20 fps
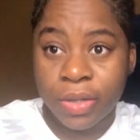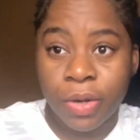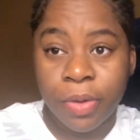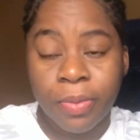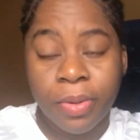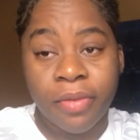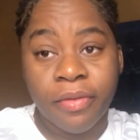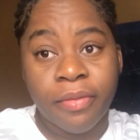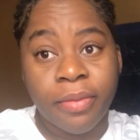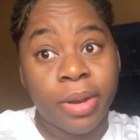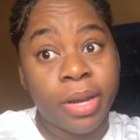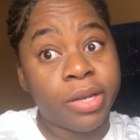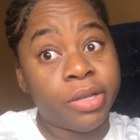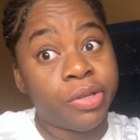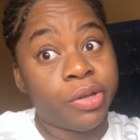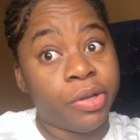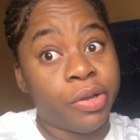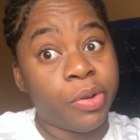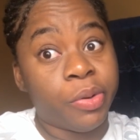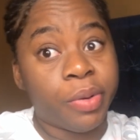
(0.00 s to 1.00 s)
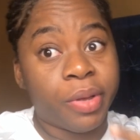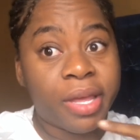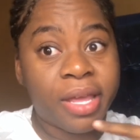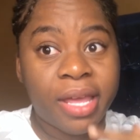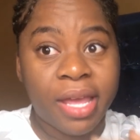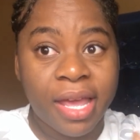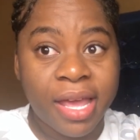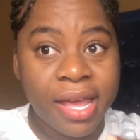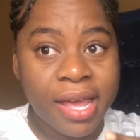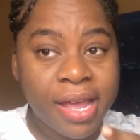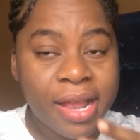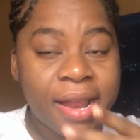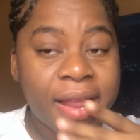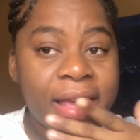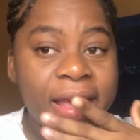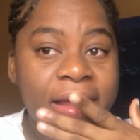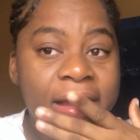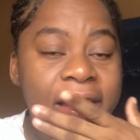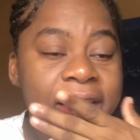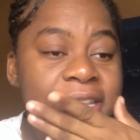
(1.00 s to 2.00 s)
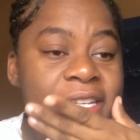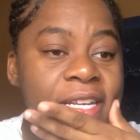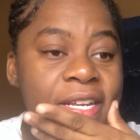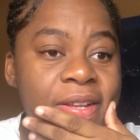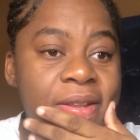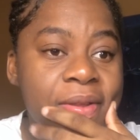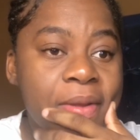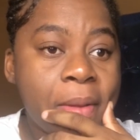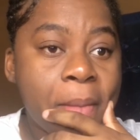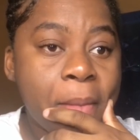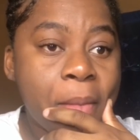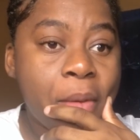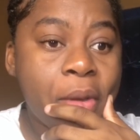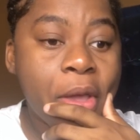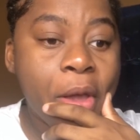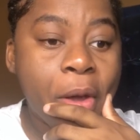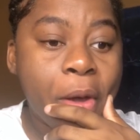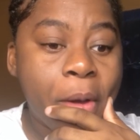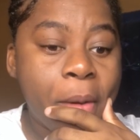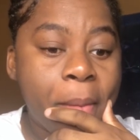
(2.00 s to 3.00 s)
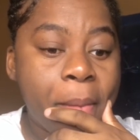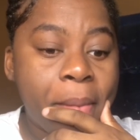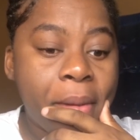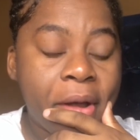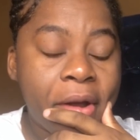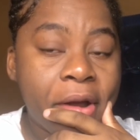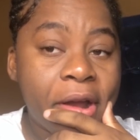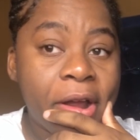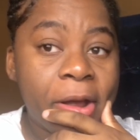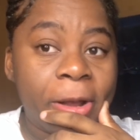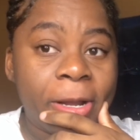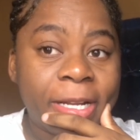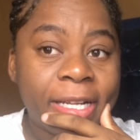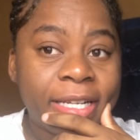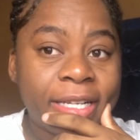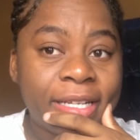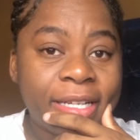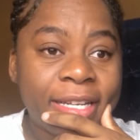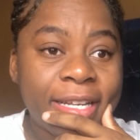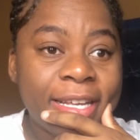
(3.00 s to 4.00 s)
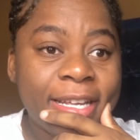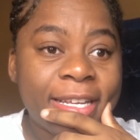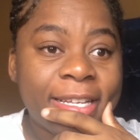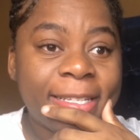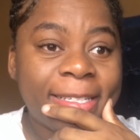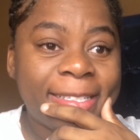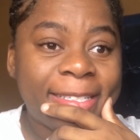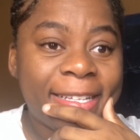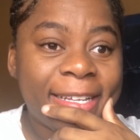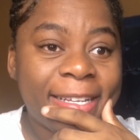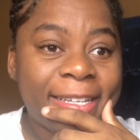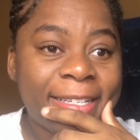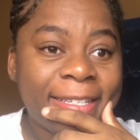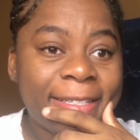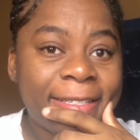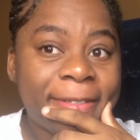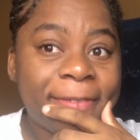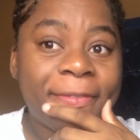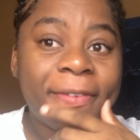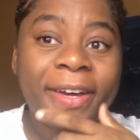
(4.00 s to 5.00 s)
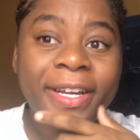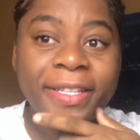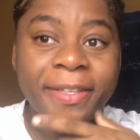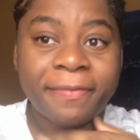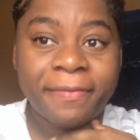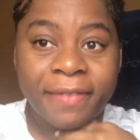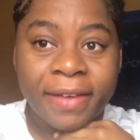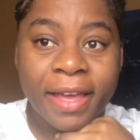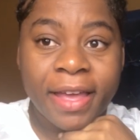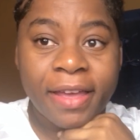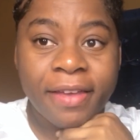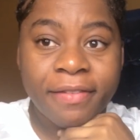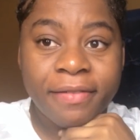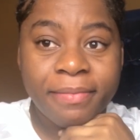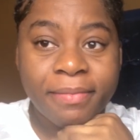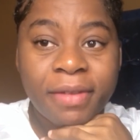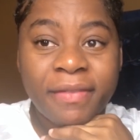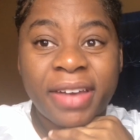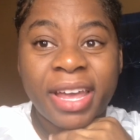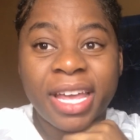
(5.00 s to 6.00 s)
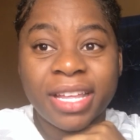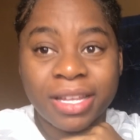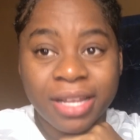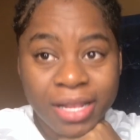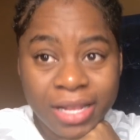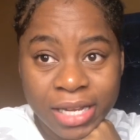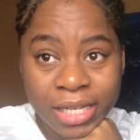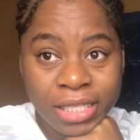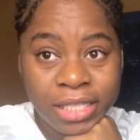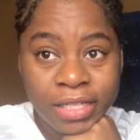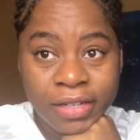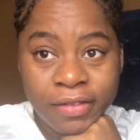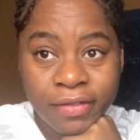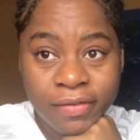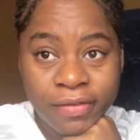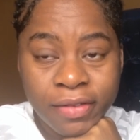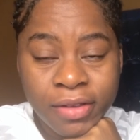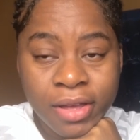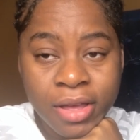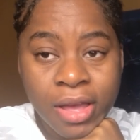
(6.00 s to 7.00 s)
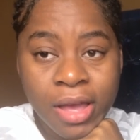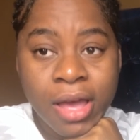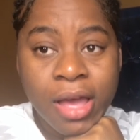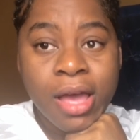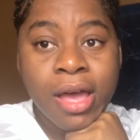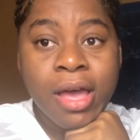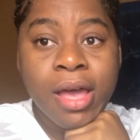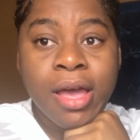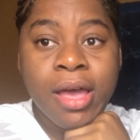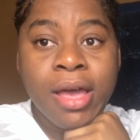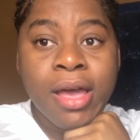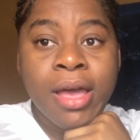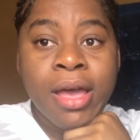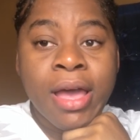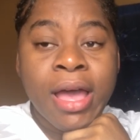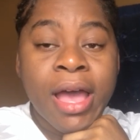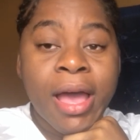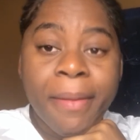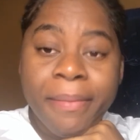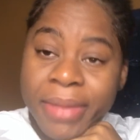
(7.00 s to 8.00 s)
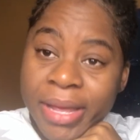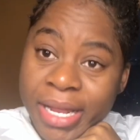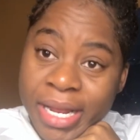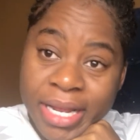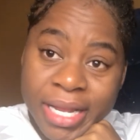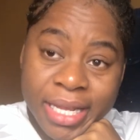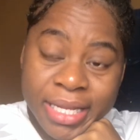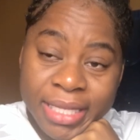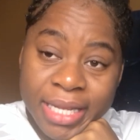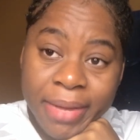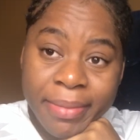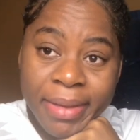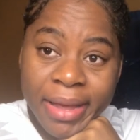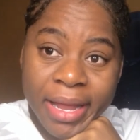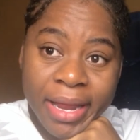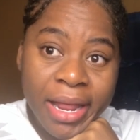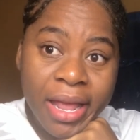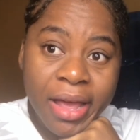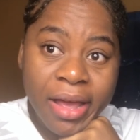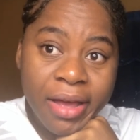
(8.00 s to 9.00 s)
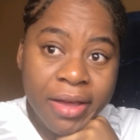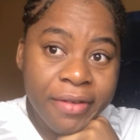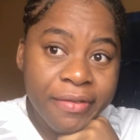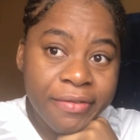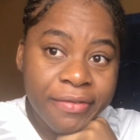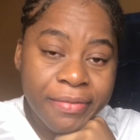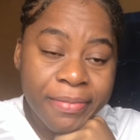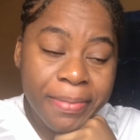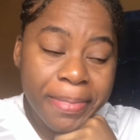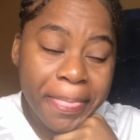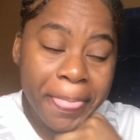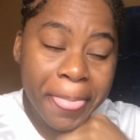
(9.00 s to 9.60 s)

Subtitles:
hope you vlog did okay. Like legit, we wake up around 6:45. Mama 8 o'clock shift. I mean we think somebody have